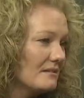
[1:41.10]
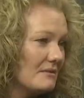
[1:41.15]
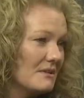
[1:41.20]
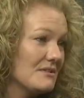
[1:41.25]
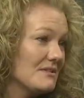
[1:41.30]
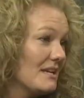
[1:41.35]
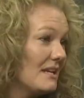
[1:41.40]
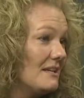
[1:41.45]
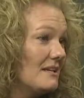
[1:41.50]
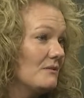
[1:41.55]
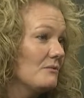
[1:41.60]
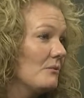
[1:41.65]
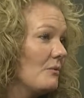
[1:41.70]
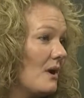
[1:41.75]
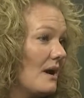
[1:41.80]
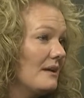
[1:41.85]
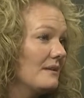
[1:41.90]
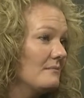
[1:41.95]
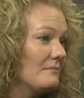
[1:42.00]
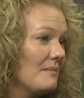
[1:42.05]
because I didn't
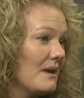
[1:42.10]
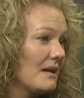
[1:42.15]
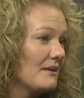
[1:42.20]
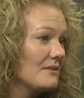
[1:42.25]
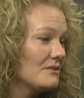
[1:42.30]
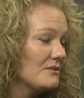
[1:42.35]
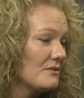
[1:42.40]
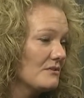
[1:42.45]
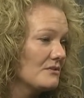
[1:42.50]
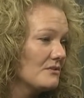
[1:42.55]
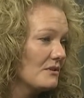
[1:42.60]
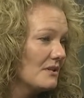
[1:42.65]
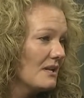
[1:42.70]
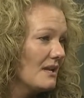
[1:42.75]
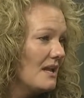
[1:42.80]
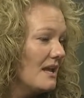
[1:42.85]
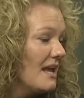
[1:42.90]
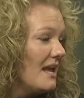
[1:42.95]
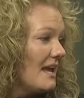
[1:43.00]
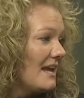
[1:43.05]
want back surgery,
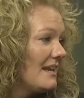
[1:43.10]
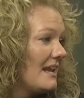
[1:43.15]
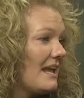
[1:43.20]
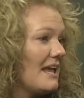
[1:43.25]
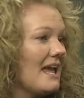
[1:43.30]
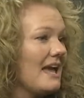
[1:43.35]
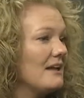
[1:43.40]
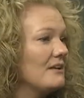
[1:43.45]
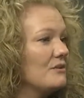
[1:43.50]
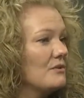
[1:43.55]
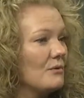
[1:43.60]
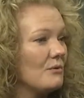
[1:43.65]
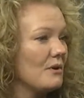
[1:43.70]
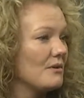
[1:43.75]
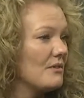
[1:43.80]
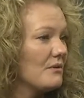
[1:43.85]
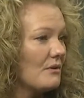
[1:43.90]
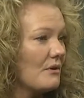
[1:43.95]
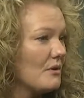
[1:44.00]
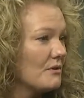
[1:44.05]
mm. and I had no
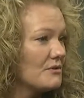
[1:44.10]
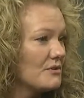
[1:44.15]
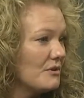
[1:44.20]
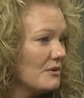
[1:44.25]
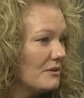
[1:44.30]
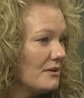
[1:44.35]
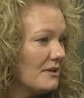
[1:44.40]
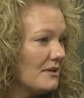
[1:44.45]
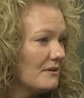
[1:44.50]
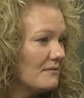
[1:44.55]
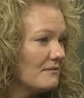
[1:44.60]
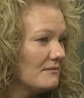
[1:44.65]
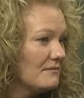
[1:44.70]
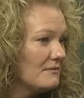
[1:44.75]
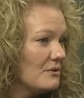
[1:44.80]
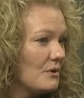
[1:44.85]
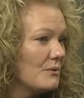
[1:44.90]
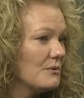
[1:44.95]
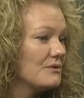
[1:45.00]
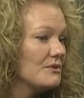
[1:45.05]
other alternative.
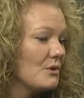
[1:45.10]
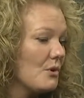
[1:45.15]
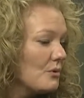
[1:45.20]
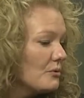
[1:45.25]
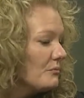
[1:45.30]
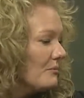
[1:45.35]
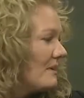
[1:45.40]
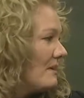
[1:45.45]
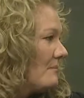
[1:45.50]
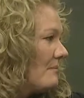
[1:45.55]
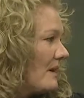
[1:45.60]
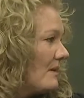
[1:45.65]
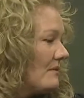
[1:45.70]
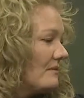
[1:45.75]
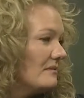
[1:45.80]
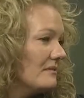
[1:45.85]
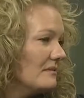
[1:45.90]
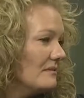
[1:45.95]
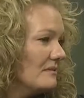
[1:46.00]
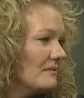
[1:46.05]
No one told me about
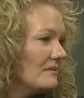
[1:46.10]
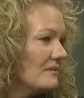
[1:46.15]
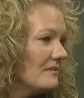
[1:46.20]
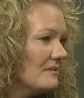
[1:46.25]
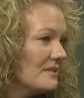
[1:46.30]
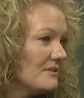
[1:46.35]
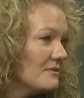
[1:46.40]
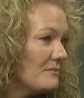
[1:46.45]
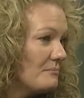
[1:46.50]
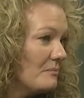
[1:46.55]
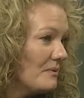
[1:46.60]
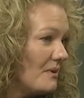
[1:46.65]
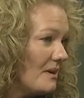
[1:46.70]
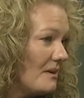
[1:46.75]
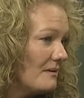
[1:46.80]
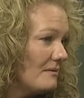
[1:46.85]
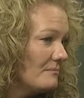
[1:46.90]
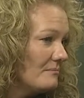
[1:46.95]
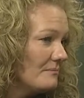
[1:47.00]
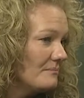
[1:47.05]
this
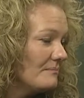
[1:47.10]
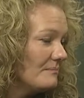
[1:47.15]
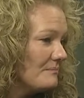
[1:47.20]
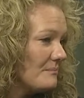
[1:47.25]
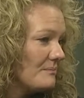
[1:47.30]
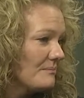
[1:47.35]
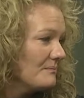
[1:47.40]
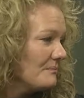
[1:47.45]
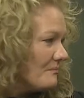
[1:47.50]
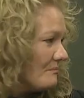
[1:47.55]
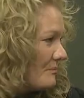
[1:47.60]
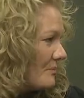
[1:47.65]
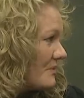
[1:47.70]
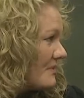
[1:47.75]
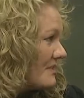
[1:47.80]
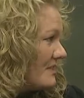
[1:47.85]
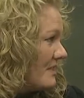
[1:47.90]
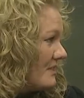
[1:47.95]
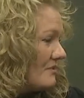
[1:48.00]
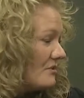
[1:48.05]
um,
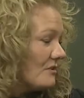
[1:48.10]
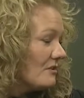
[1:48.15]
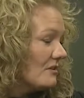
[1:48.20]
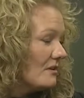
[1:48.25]
procedure.